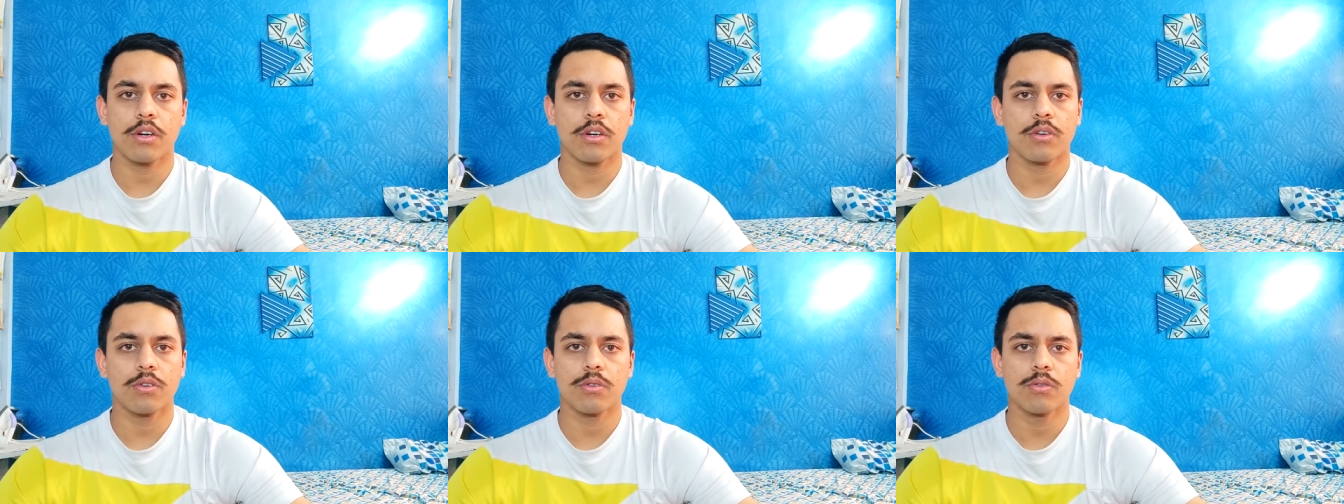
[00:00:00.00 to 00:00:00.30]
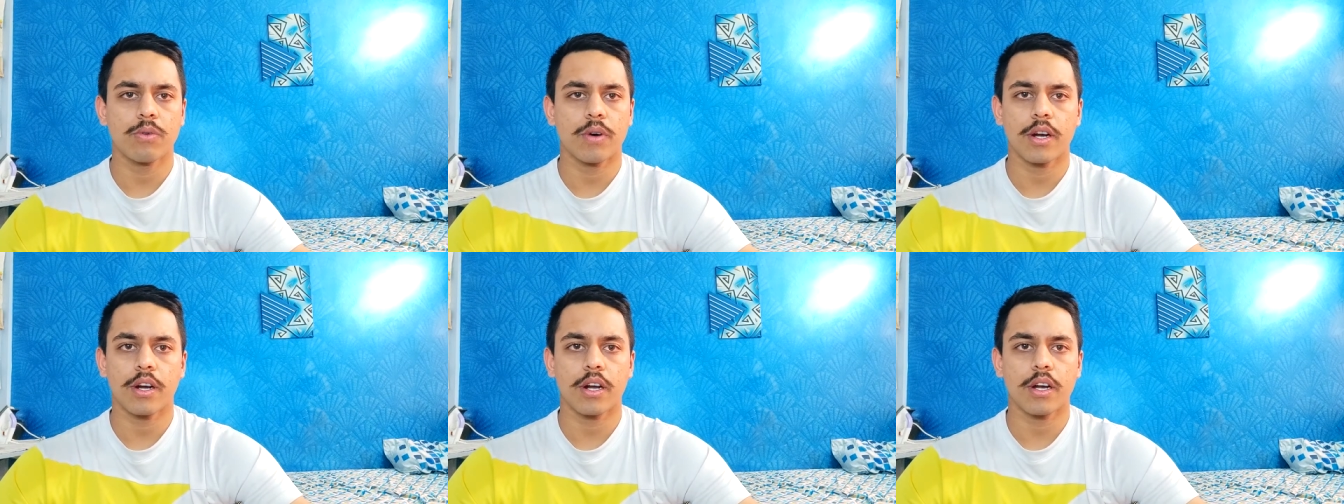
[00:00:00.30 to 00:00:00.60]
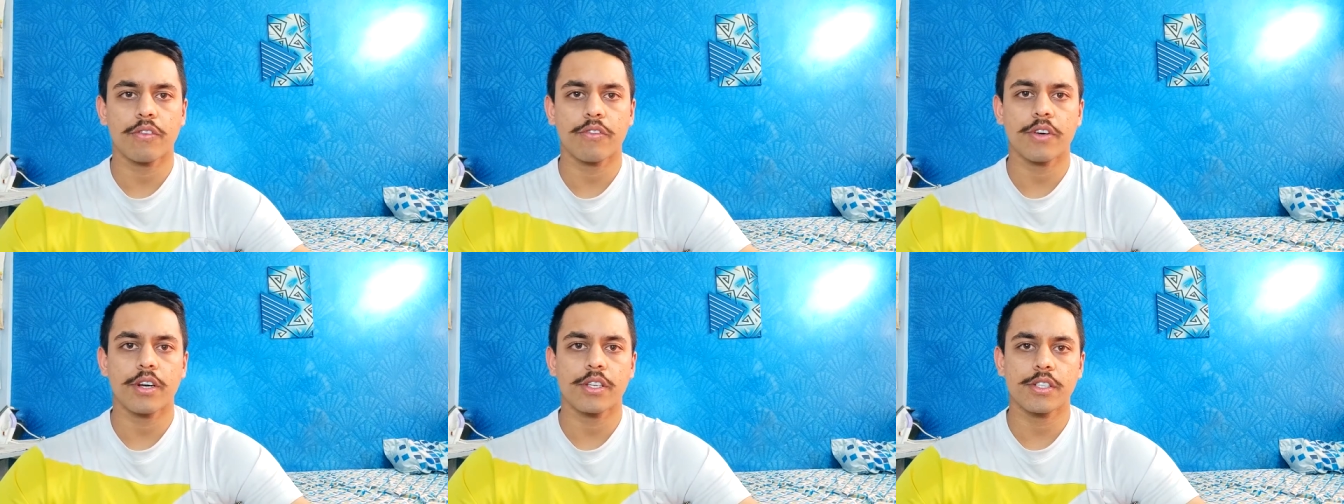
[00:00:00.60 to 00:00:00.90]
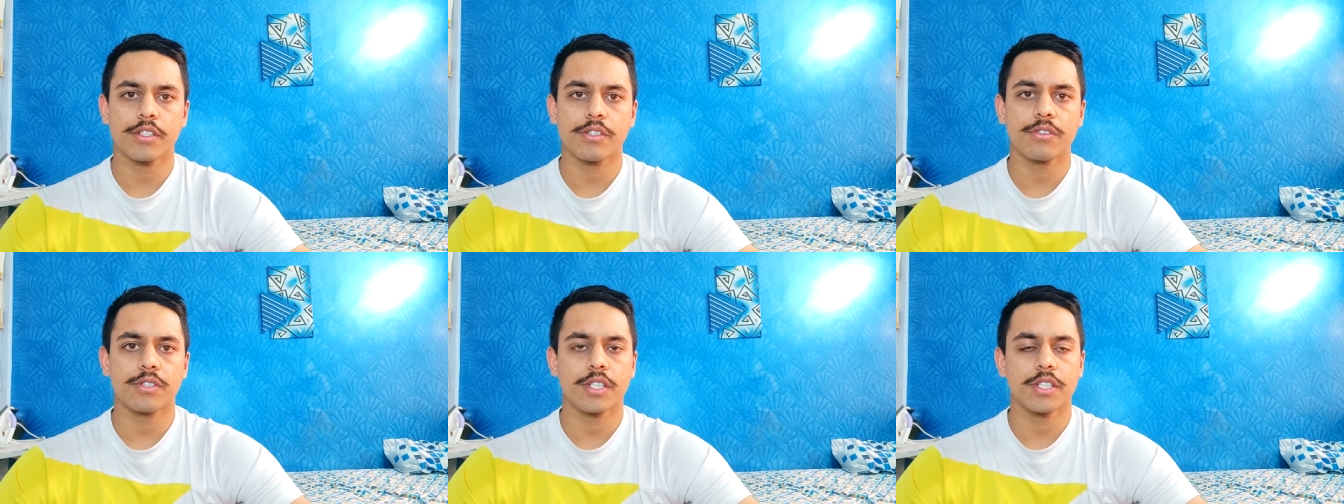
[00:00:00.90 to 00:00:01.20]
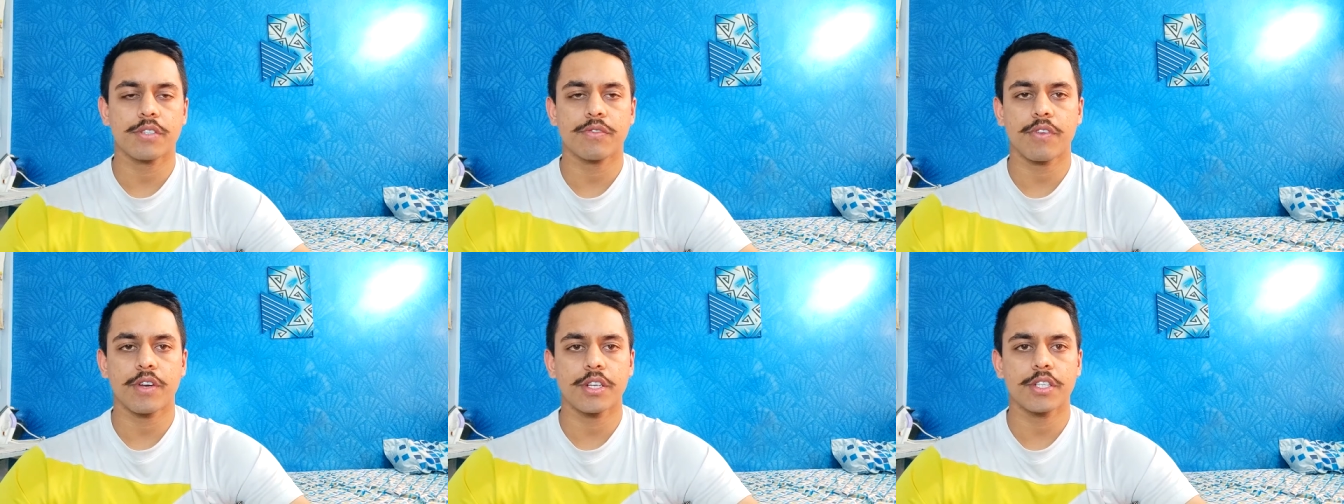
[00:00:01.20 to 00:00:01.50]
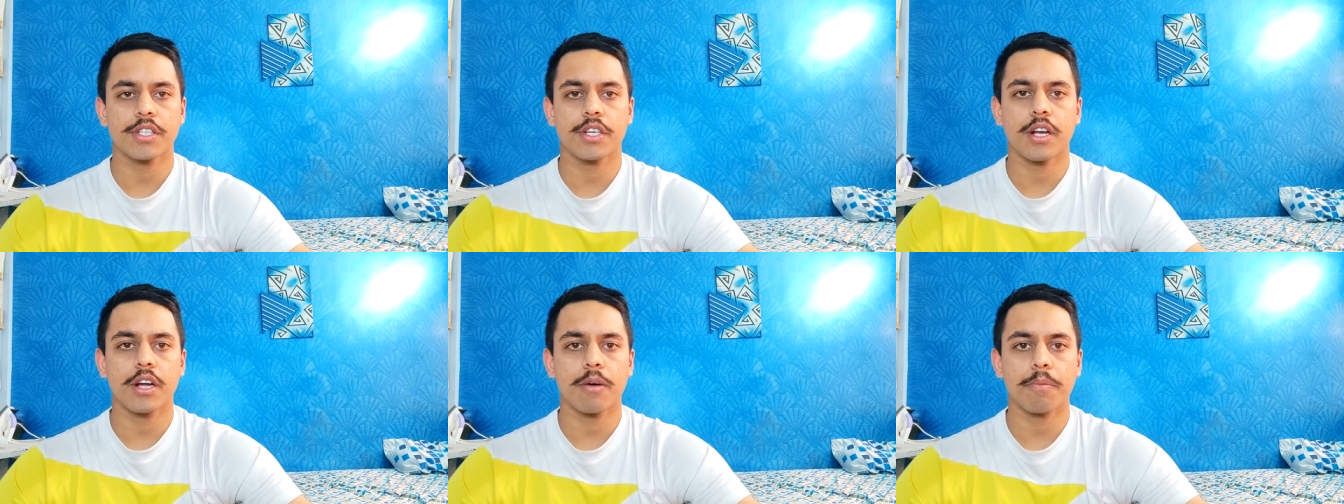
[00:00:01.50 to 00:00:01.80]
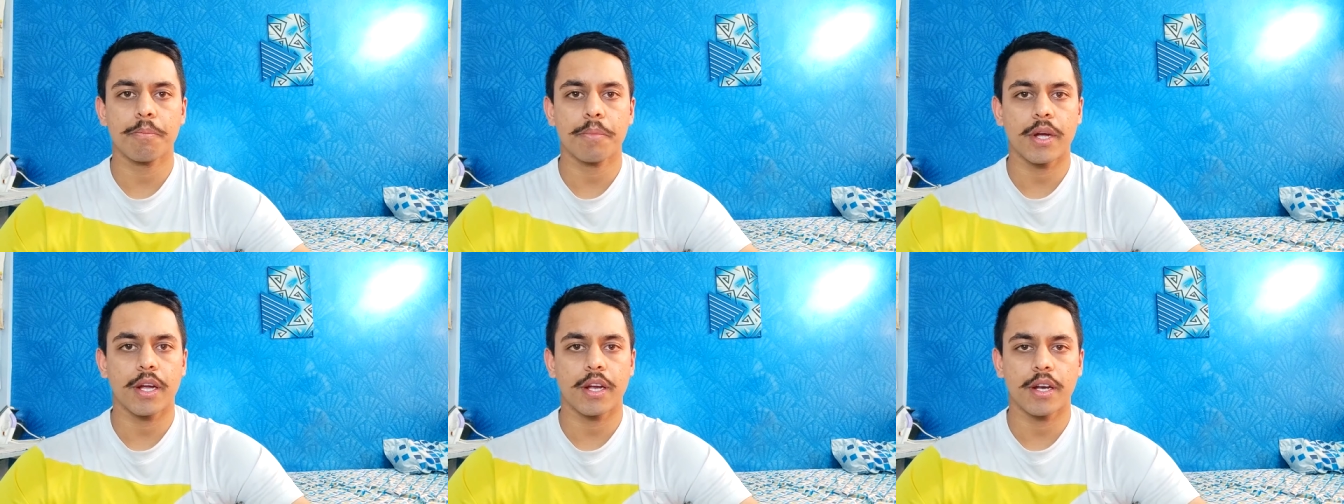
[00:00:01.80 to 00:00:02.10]
to 1.5 hours to just freshen
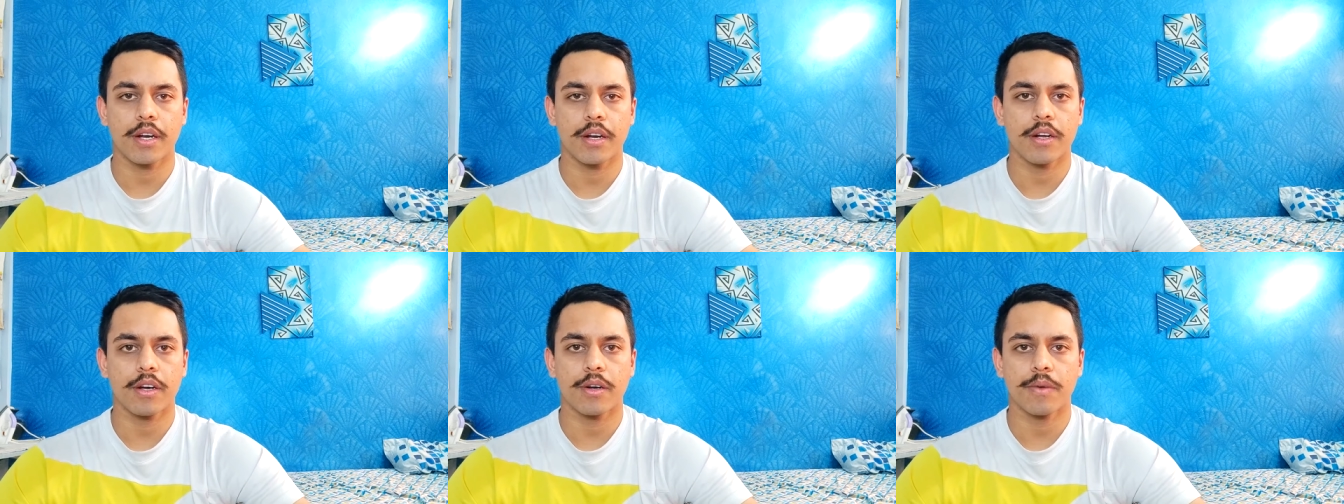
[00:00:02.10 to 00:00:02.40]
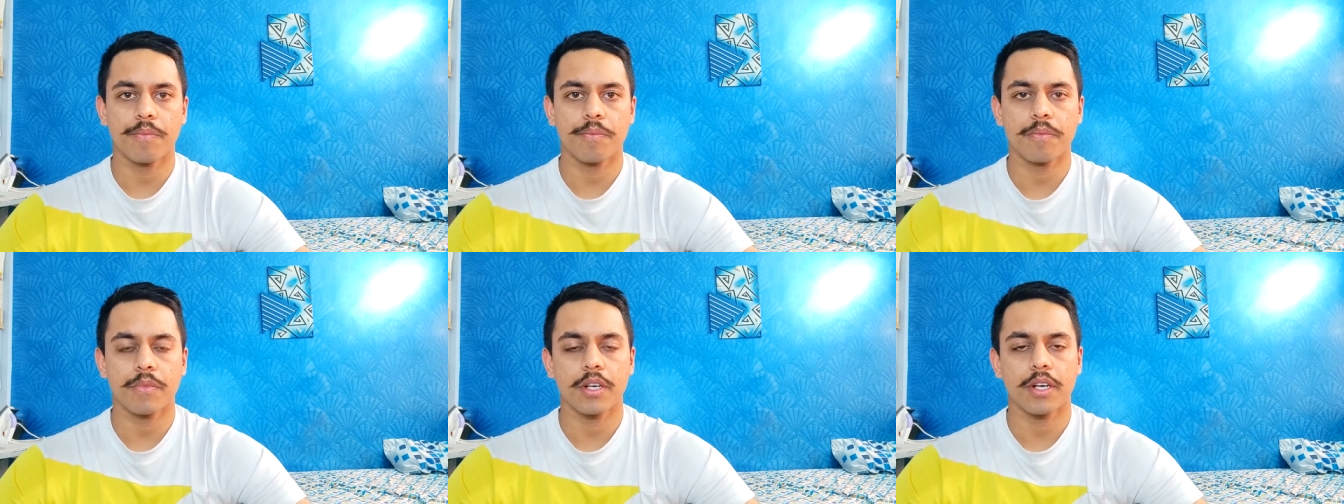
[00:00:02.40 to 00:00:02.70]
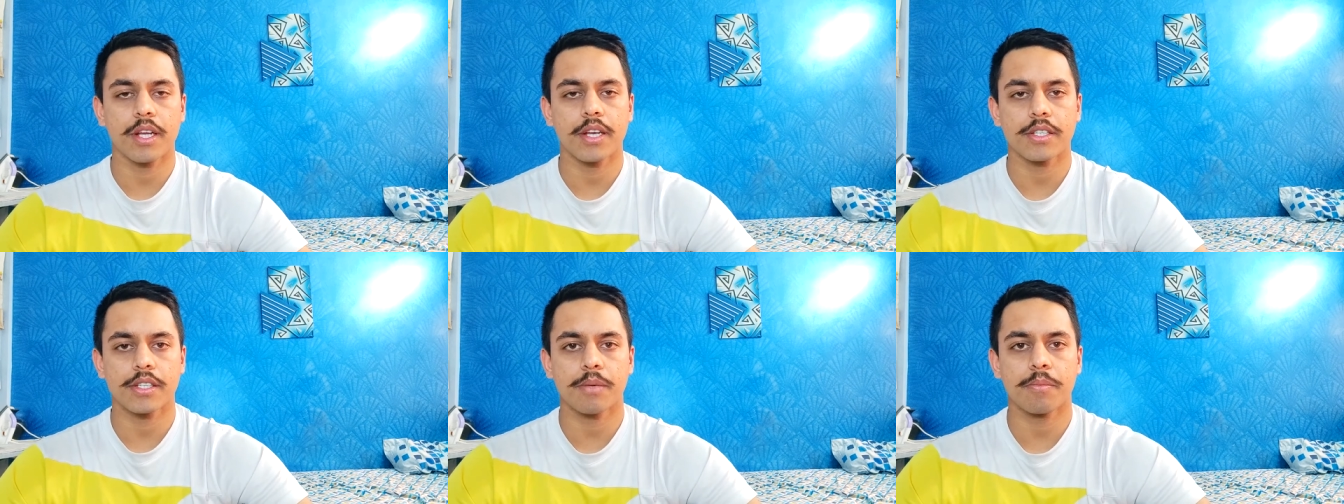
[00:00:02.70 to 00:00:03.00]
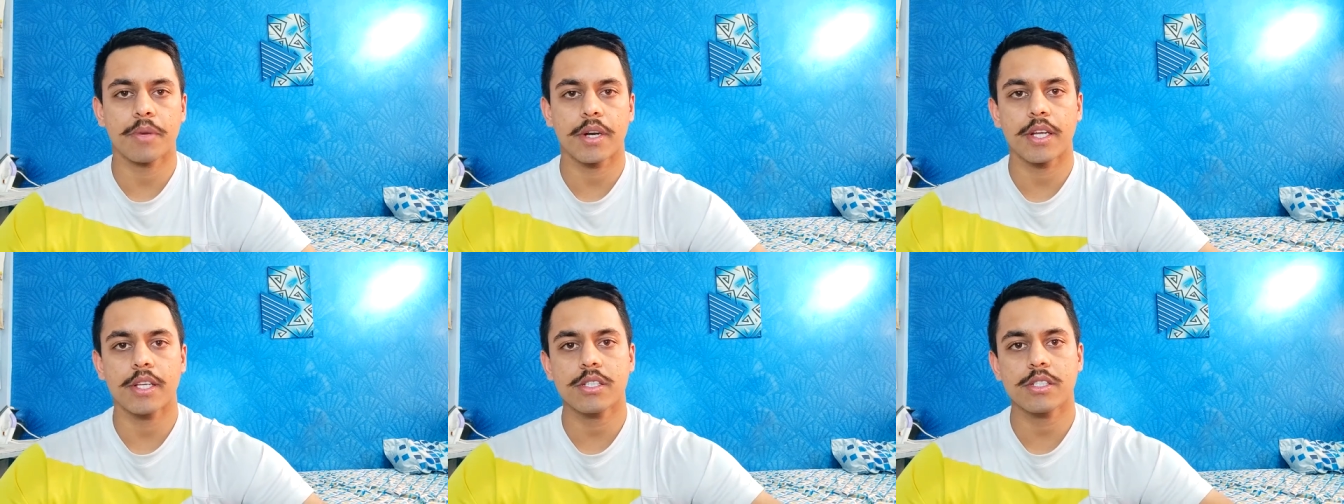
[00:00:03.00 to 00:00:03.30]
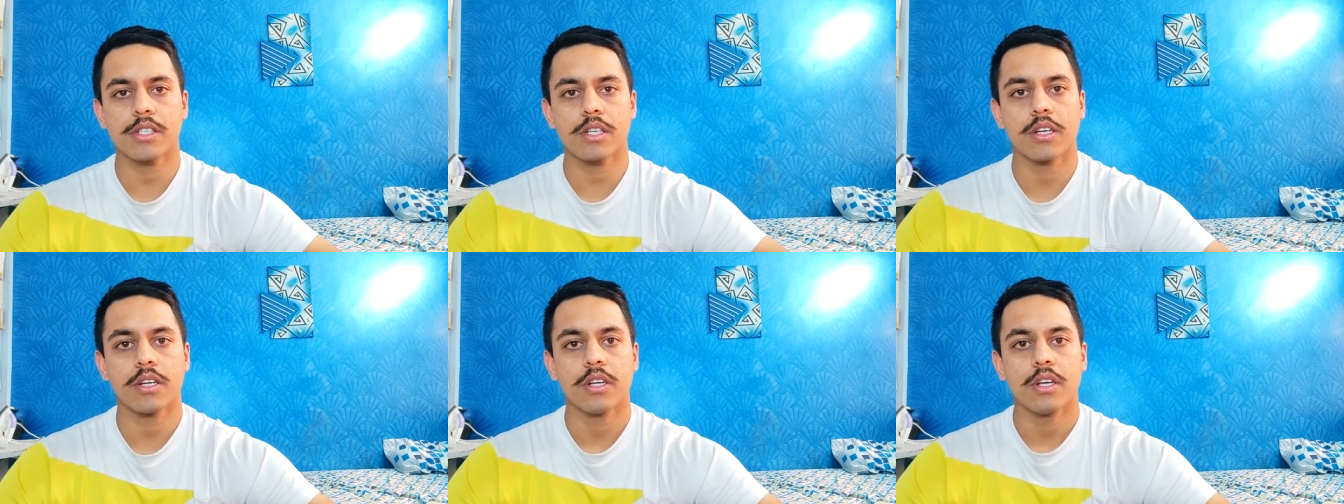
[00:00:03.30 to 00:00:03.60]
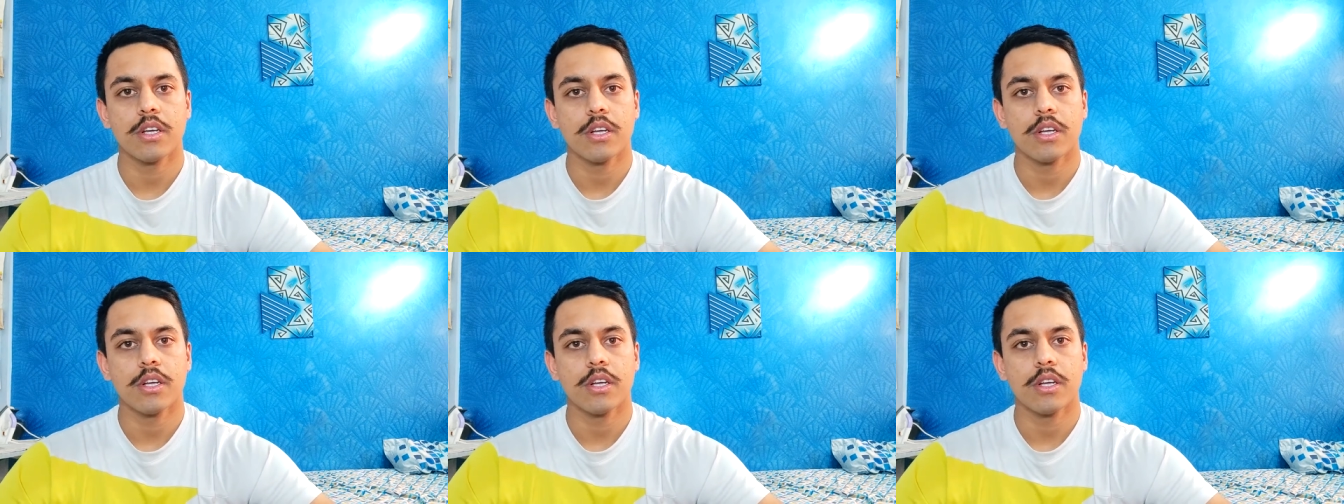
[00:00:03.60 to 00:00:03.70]
up and take some rest.